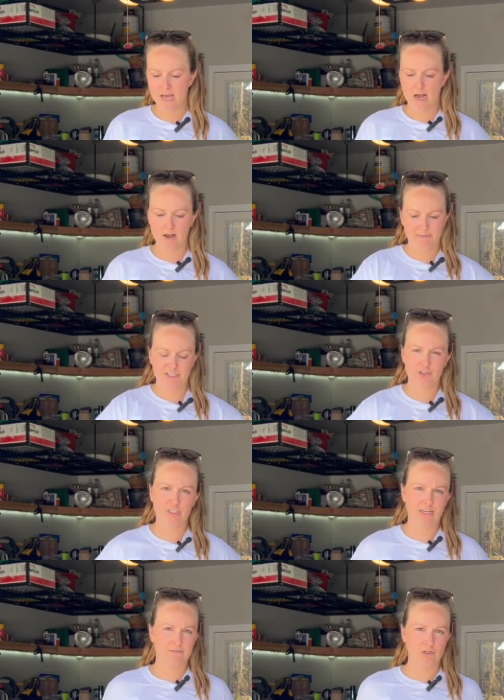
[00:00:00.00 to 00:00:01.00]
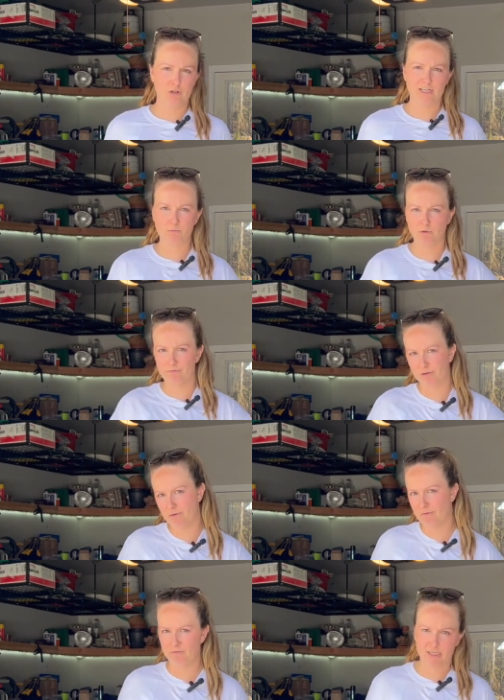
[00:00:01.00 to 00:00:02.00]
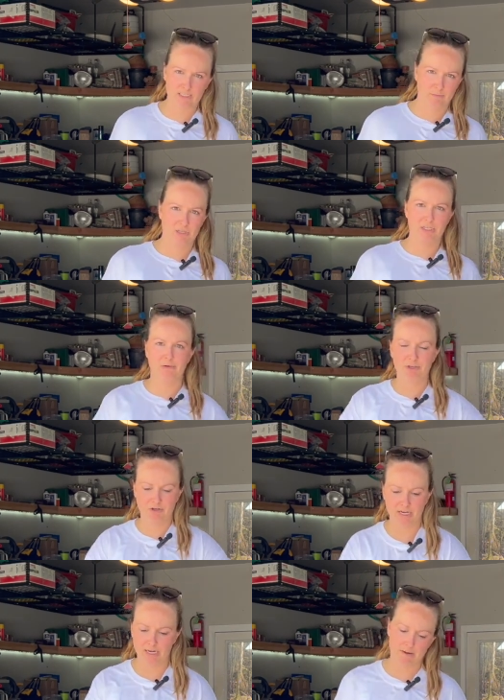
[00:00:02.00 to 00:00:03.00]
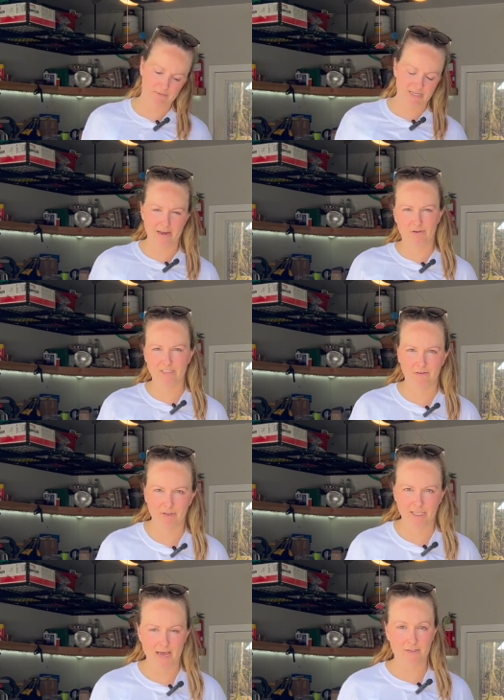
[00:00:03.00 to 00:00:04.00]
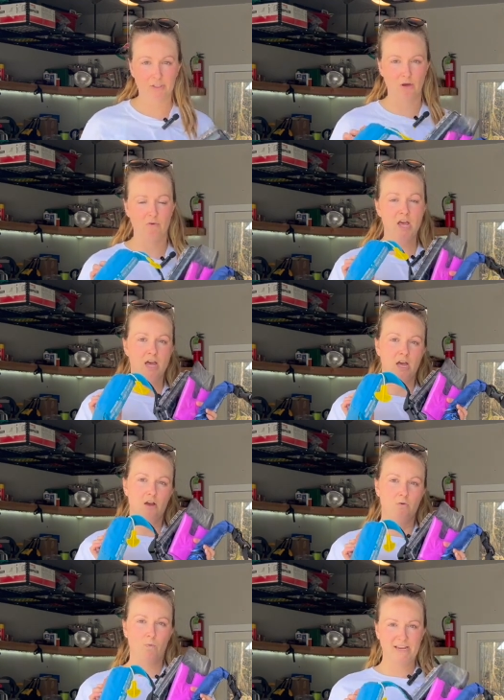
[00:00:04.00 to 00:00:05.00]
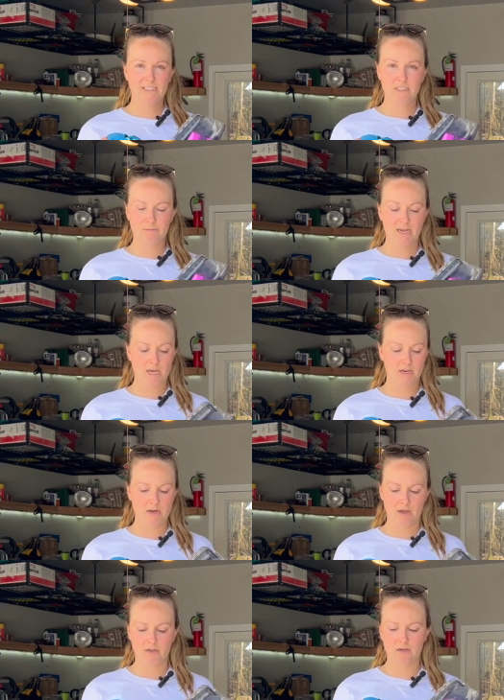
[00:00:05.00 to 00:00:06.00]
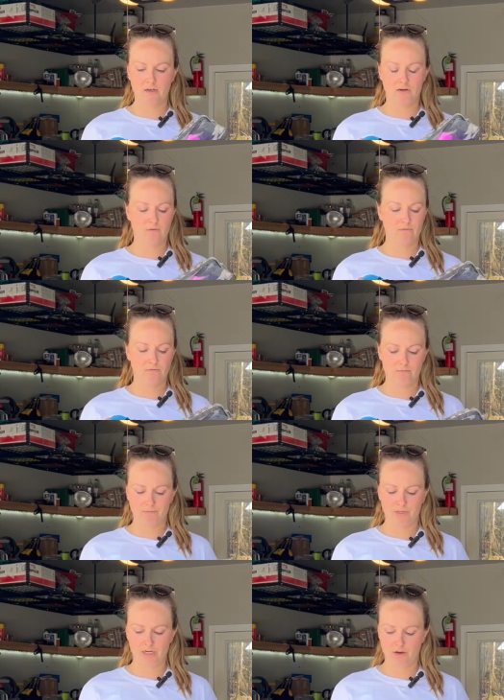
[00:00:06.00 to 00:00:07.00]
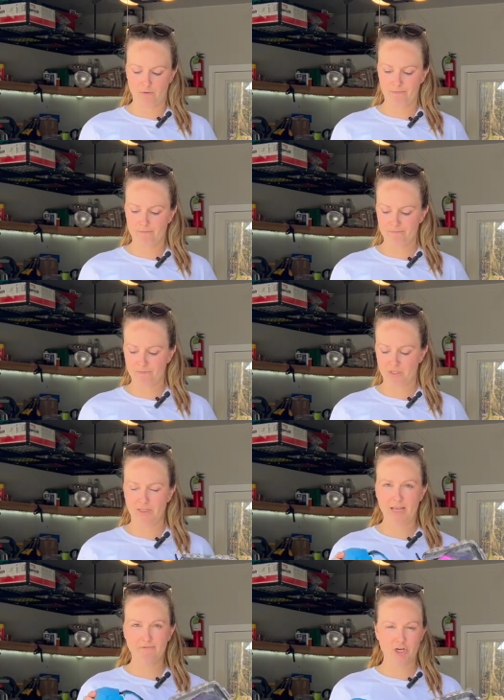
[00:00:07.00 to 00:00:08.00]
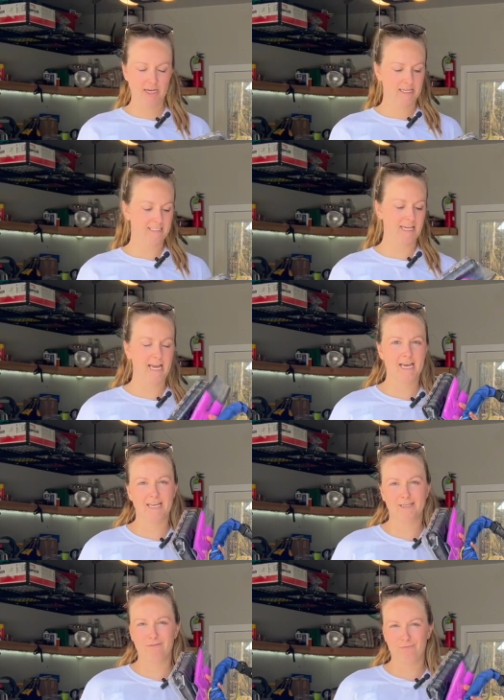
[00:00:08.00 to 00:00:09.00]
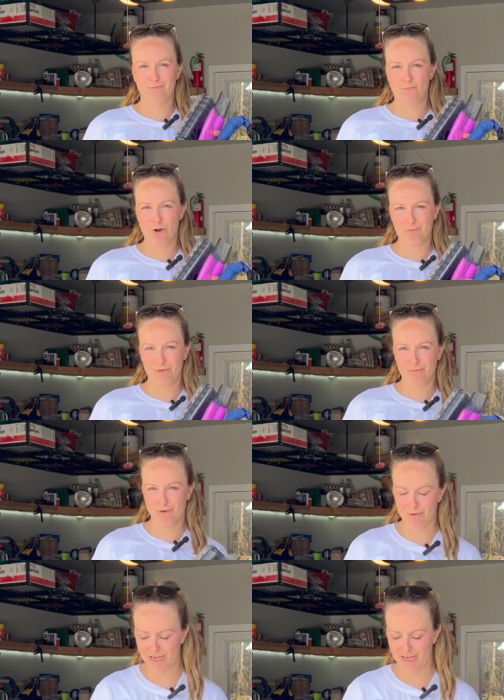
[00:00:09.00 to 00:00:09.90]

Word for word: Um, and it just gives you lots more freedom and flexibility when you're getting up and down and stuff like that. So waistband, uh, you know, life jackets and waterproof phone